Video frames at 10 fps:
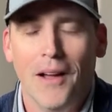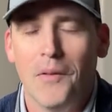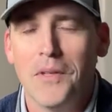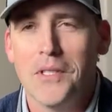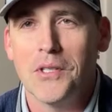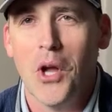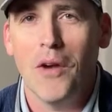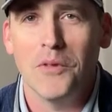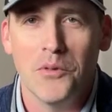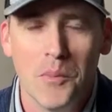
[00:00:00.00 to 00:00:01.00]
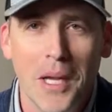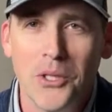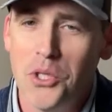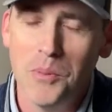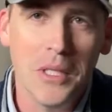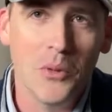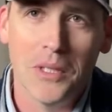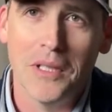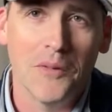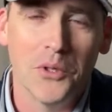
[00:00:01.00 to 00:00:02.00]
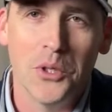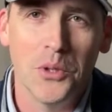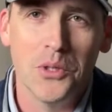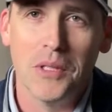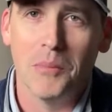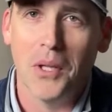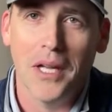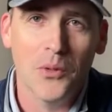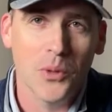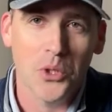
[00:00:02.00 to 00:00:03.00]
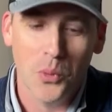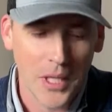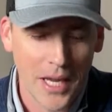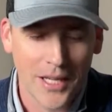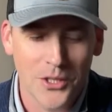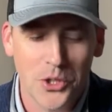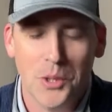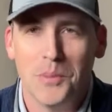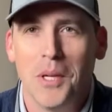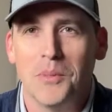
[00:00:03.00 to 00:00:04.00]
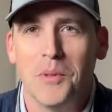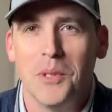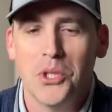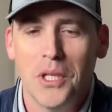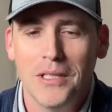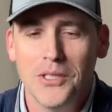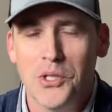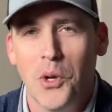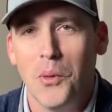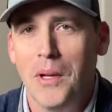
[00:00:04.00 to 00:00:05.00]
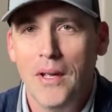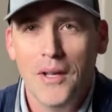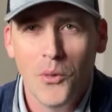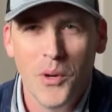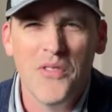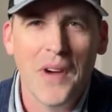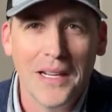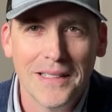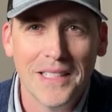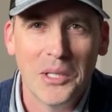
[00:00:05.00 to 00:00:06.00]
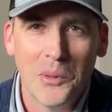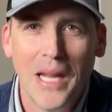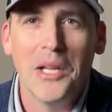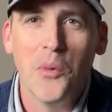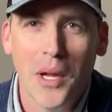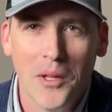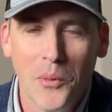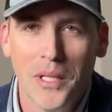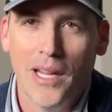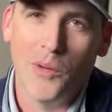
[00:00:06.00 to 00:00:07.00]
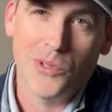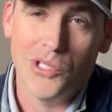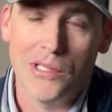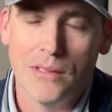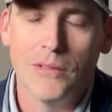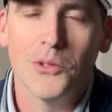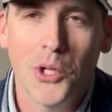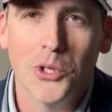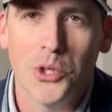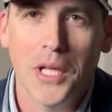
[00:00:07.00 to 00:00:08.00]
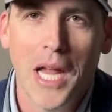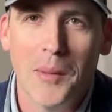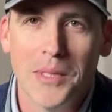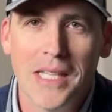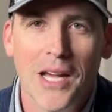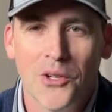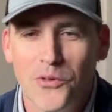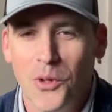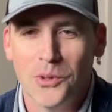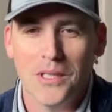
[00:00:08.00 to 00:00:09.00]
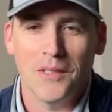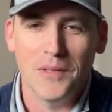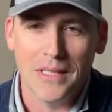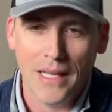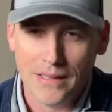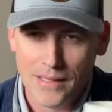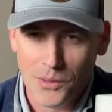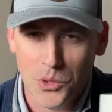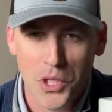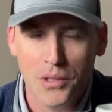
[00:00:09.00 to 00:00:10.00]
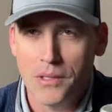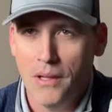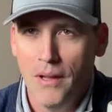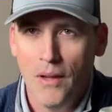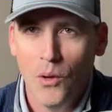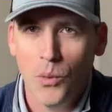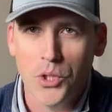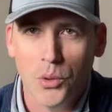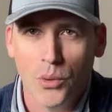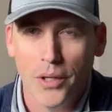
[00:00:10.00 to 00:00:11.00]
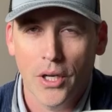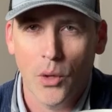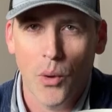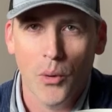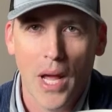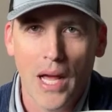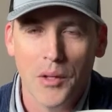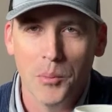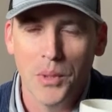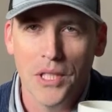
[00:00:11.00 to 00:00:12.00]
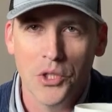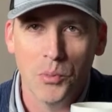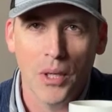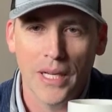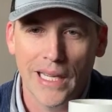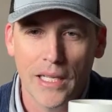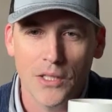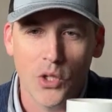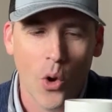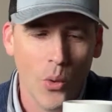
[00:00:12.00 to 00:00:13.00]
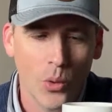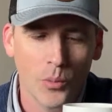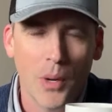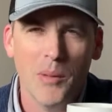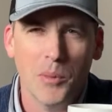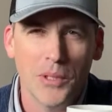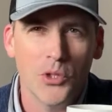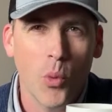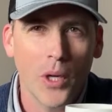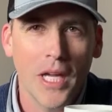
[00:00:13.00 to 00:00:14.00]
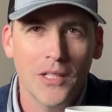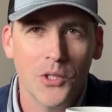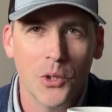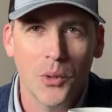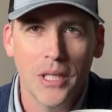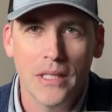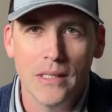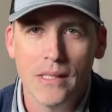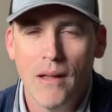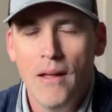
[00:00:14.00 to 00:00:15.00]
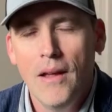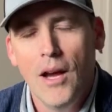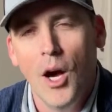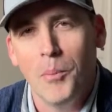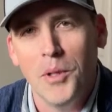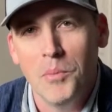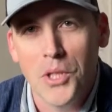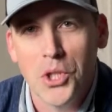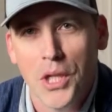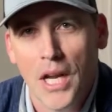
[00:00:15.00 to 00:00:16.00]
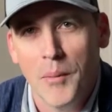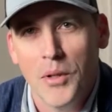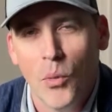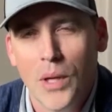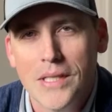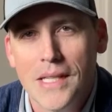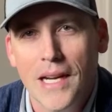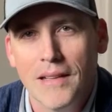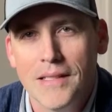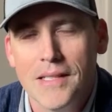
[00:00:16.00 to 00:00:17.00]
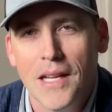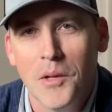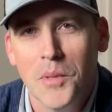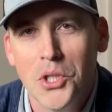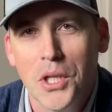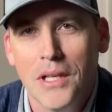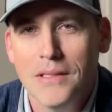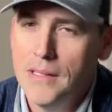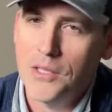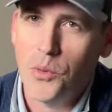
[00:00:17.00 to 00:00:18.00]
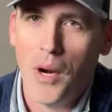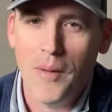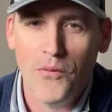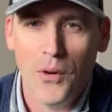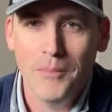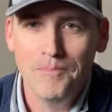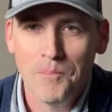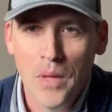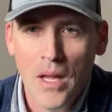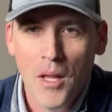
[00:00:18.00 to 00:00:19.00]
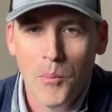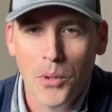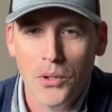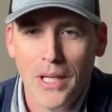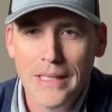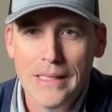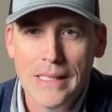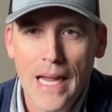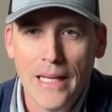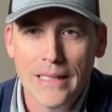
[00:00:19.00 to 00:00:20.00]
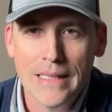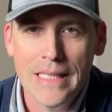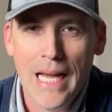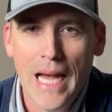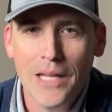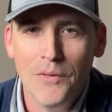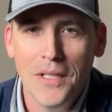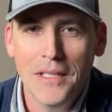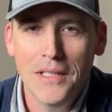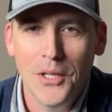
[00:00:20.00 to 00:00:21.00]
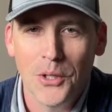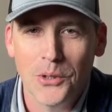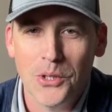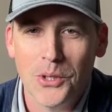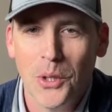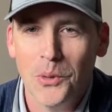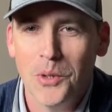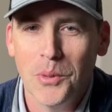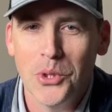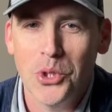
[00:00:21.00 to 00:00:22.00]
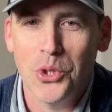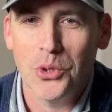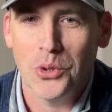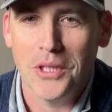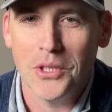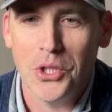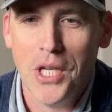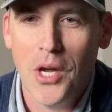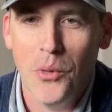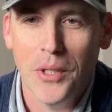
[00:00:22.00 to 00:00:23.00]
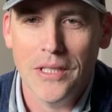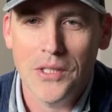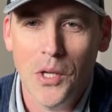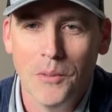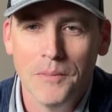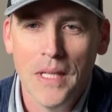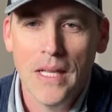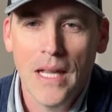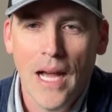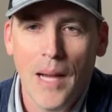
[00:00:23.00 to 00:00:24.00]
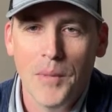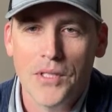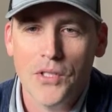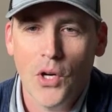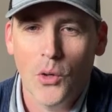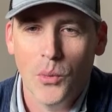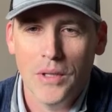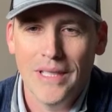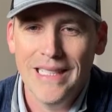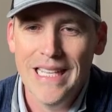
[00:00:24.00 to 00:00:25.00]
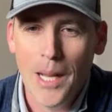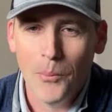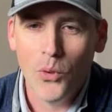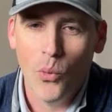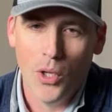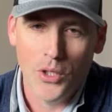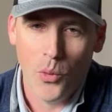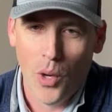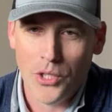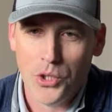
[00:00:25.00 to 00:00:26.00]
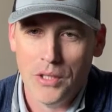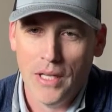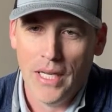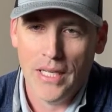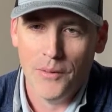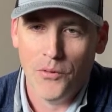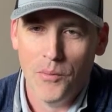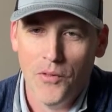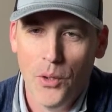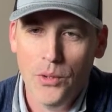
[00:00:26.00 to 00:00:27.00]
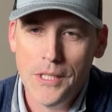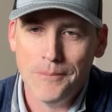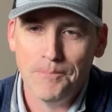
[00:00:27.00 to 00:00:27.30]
This is coffee from H-E-B. We love their Houston blend, which we can't get shipped up to Michigan, so we find it any way that we can, which is largely Amazon or folks that live in Texas. So cheers. Wish it were a Corona on the beach, but it is cold, probably 28 degrees up in Michigan. I'm in the west side of the state of Michigan. That's where I'm from. But let's kind of dive in here slowly but surely, shall we? So I'm going to start with the number 1 question that I get from folks,